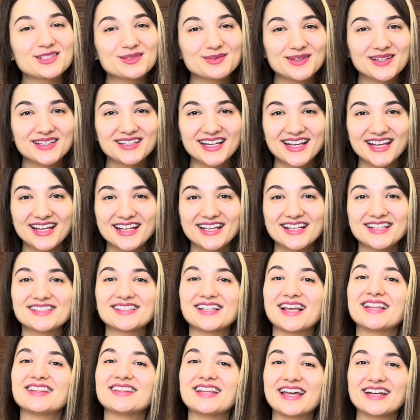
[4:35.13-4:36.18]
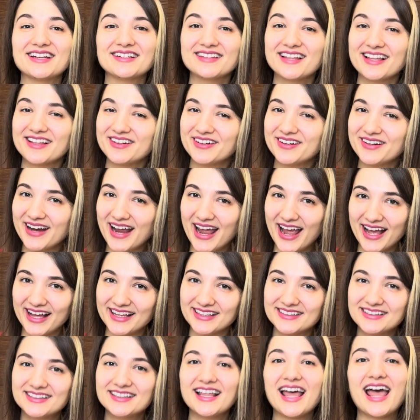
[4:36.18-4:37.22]
one is a Latin letter
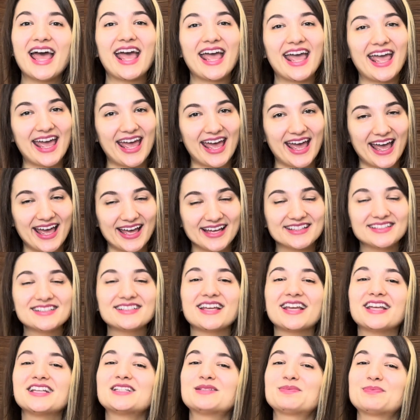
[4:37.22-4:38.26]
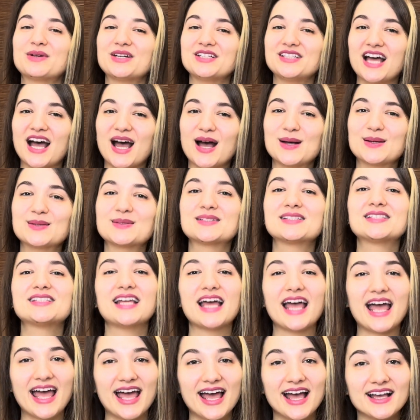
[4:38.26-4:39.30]
M, and it's pronounced
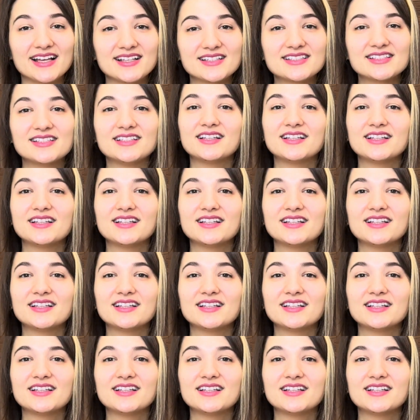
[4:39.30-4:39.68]
as